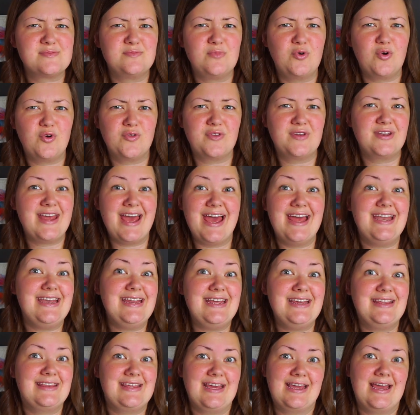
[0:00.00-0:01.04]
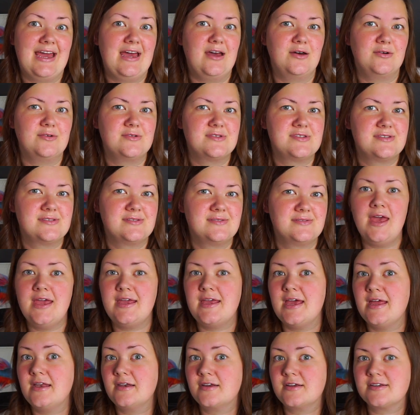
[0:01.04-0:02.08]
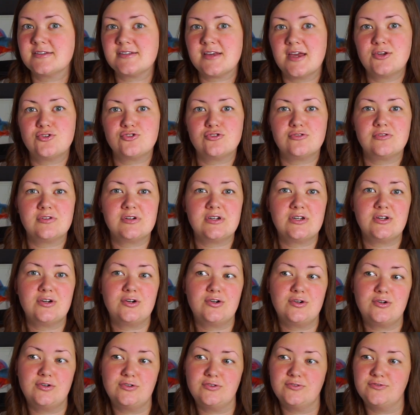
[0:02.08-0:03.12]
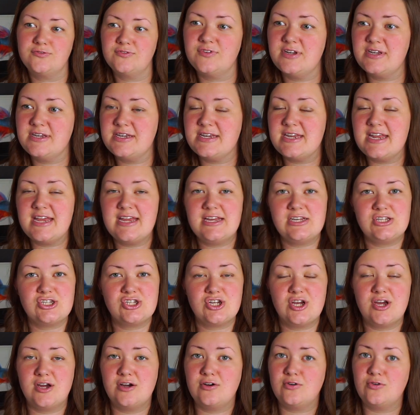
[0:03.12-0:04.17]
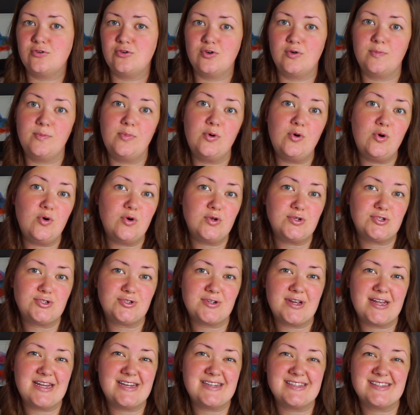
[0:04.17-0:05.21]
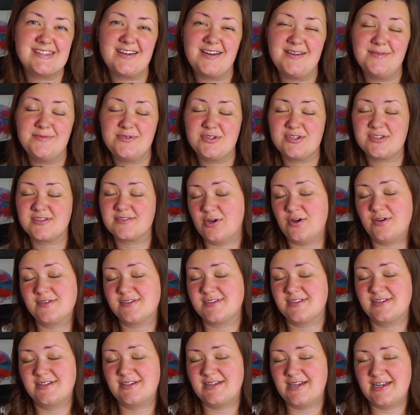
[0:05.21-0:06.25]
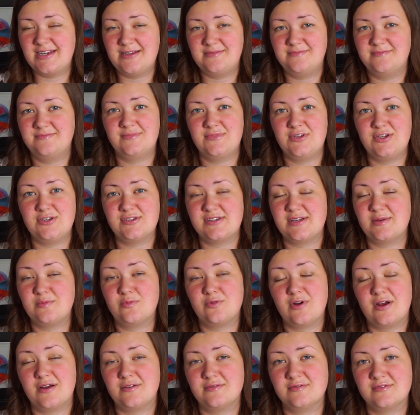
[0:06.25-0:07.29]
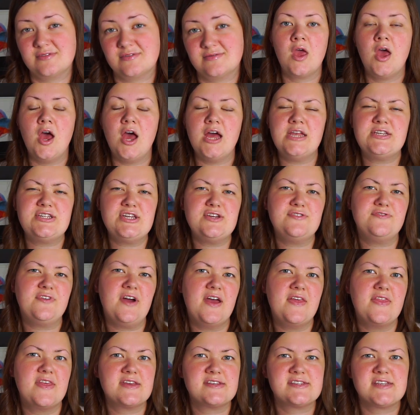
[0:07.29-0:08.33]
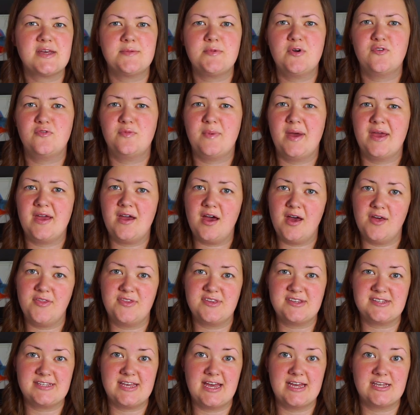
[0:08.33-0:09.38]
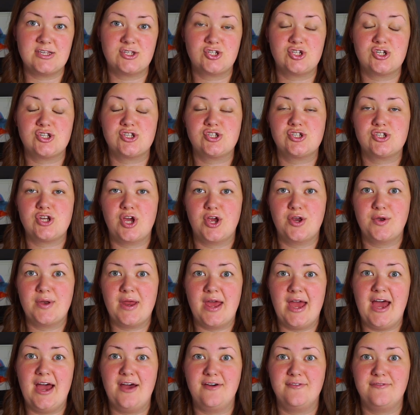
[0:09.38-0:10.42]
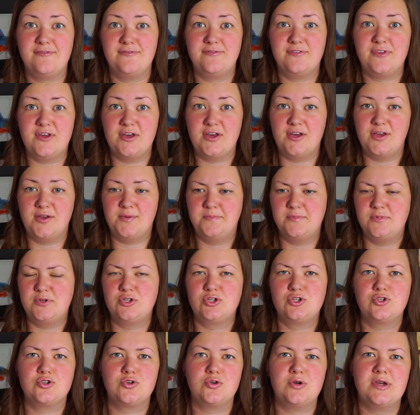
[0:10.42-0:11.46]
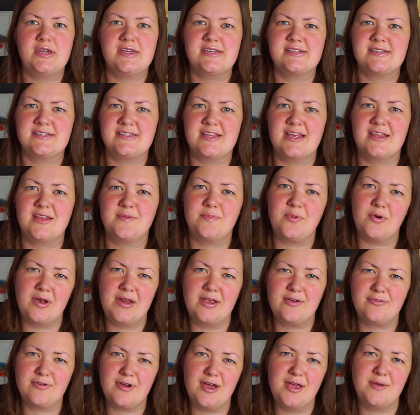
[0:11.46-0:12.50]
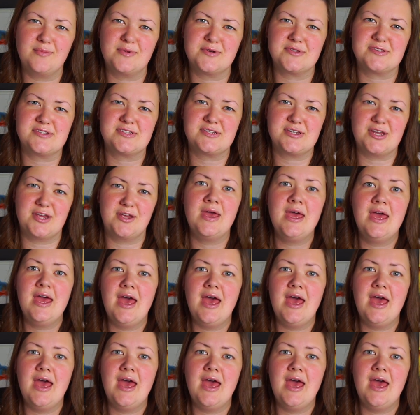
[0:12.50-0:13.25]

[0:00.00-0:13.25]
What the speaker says: more than anything else. Again, because I draw a lot of nature or portraits, I'm just constantly using browns. I do find that some of my other sets just don't have the choice that the polychromos do,